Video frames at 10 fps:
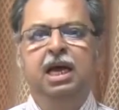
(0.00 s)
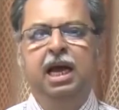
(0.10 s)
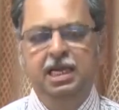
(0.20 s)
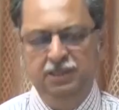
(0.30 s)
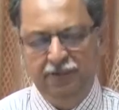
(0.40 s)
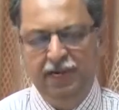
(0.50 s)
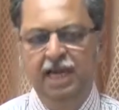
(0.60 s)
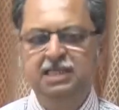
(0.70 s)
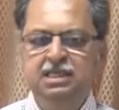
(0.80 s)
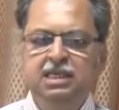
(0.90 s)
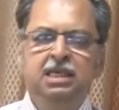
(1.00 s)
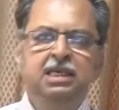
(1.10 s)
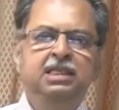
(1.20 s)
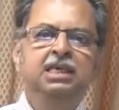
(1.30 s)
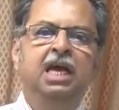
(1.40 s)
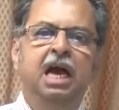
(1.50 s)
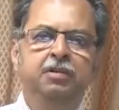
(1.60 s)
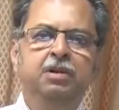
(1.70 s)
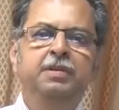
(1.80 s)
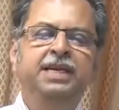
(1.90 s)
as well as the
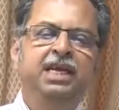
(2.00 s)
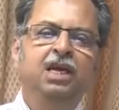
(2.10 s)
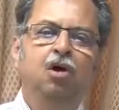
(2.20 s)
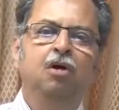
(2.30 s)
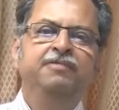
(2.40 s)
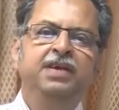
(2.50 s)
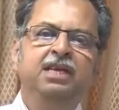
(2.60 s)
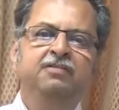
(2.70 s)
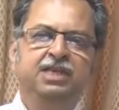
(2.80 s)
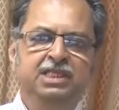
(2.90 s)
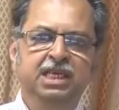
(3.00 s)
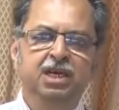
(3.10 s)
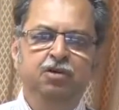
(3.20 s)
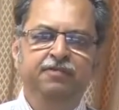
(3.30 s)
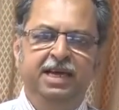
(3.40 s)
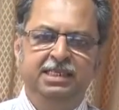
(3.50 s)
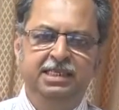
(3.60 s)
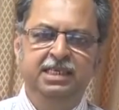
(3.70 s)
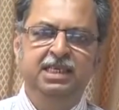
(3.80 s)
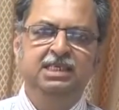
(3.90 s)
availability of investigative
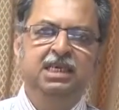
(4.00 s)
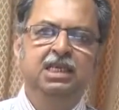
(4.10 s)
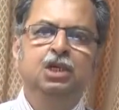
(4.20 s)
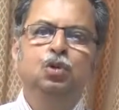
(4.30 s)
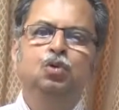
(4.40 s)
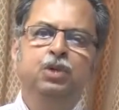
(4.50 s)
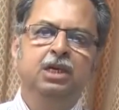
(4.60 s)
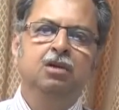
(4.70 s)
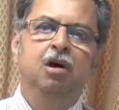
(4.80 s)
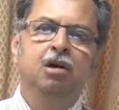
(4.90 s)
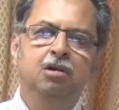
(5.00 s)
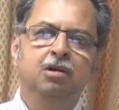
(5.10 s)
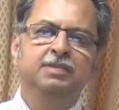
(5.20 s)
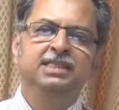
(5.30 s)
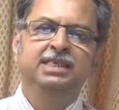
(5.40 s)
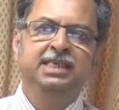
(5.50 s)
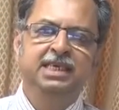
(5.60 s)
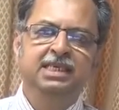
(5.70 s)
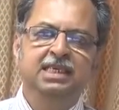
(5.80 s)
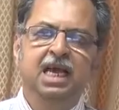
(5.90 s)
facilities in the nook and corner of the
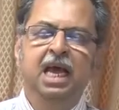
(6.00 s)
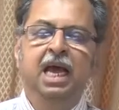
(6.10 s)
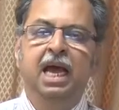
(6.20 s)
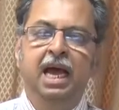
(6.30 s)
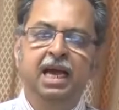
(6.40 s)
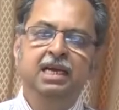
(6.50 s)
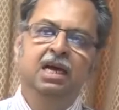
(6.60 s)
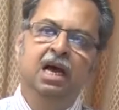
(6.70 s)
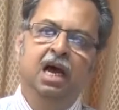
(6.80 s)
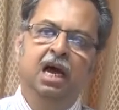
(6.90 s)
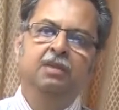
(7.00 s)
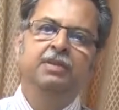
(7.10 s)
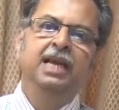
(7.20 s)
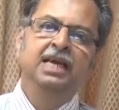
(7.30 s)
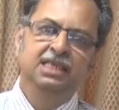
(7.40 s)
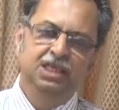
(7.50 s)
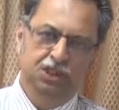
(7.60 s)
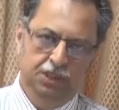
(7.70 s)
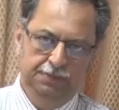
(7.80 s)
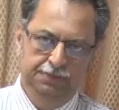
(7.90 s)
cities and urbanization.